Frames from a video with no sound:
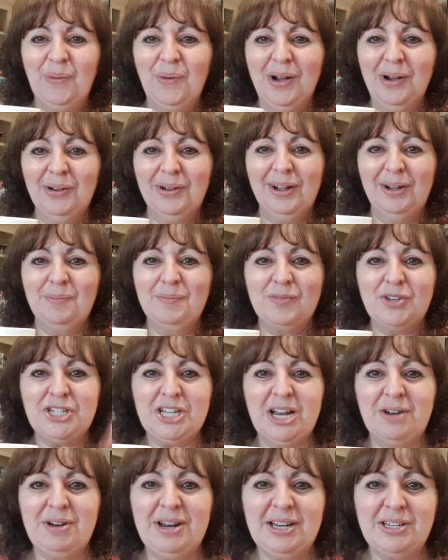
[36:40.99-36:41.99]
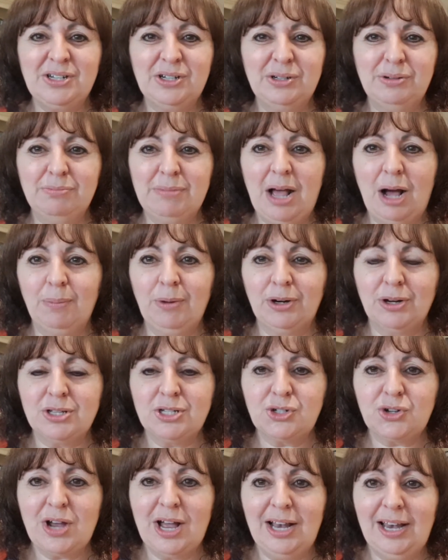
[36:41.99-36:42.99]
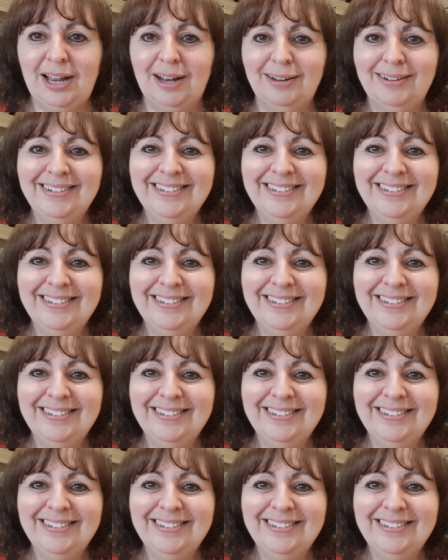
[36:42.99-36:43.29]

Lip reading: Welcome, Sherry, to Melbourne, Australia.